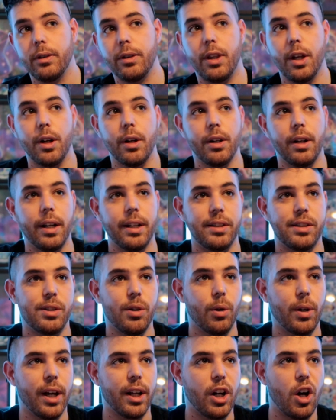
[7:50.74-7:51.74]
it's
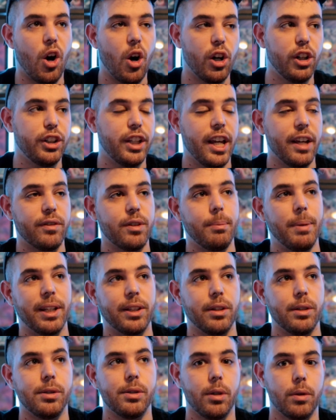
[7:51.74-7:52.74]
still kind of hard. They have to make
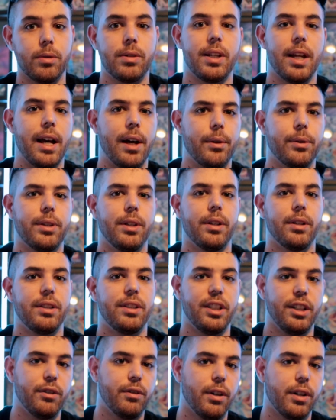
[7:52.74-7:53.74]
the Zeus to out the
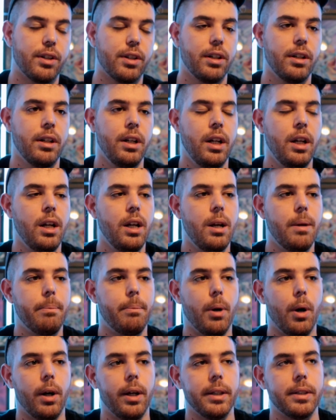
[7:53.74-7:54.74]
D-Fissure,
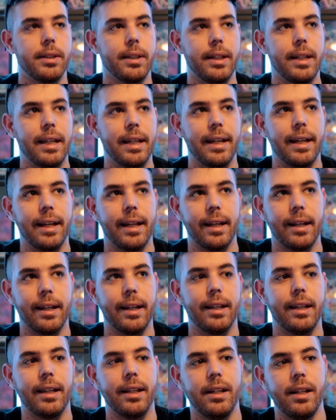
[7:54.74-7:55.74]
but
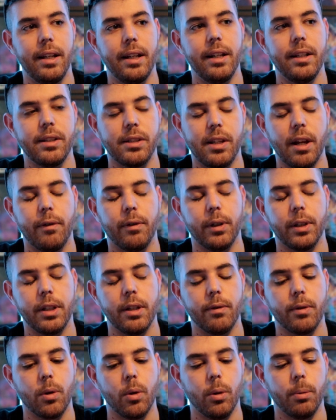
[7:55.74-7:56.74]
it is definitely
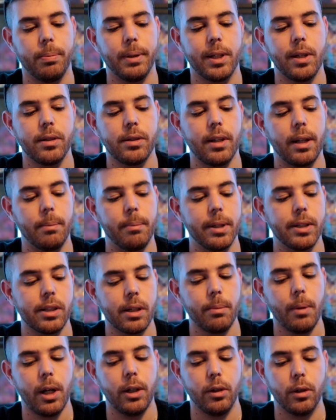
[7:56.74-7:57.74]
difficult because like
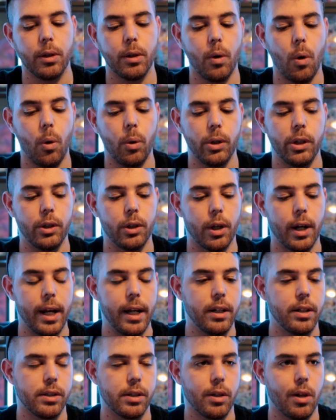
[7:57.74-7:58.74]
Mystic Mine you can hold in your
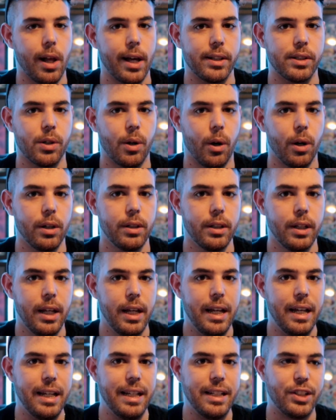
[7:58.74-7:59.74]
hand as the last card.
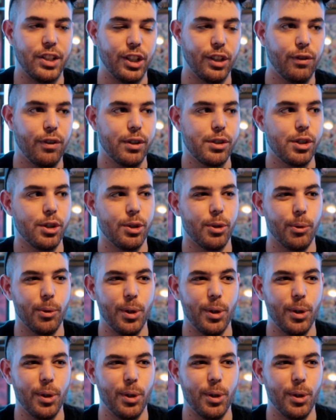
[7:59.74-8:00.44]
D-Fissure you